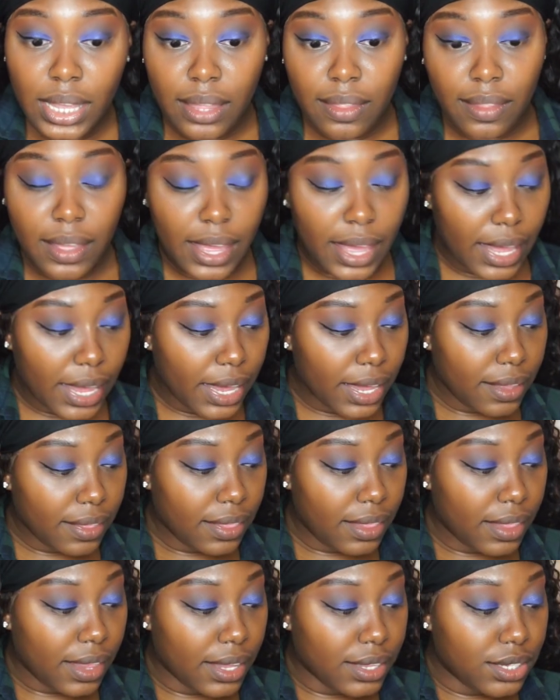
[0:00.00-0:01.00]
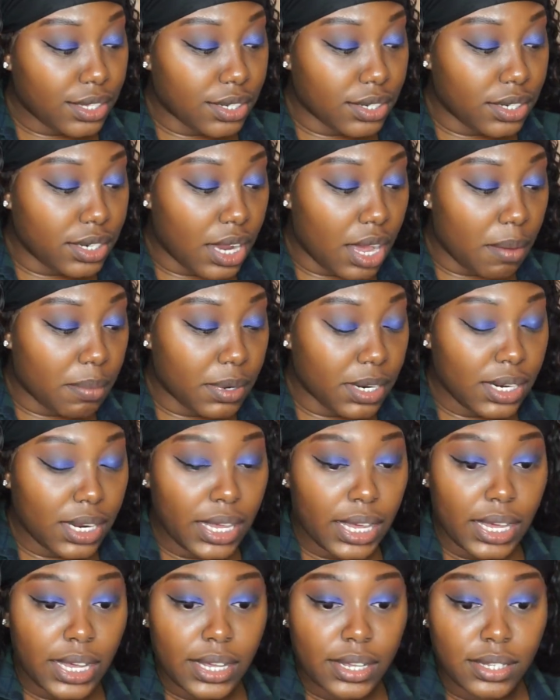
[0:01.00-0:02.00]
the hand that's your dominant
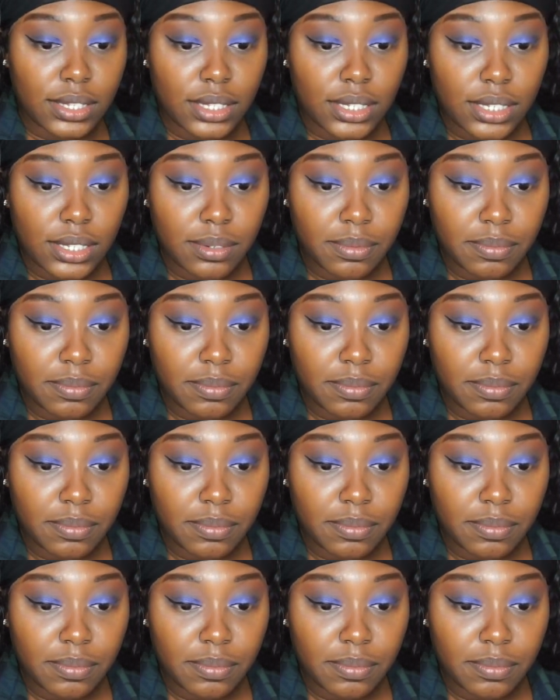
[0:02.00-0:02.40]
hand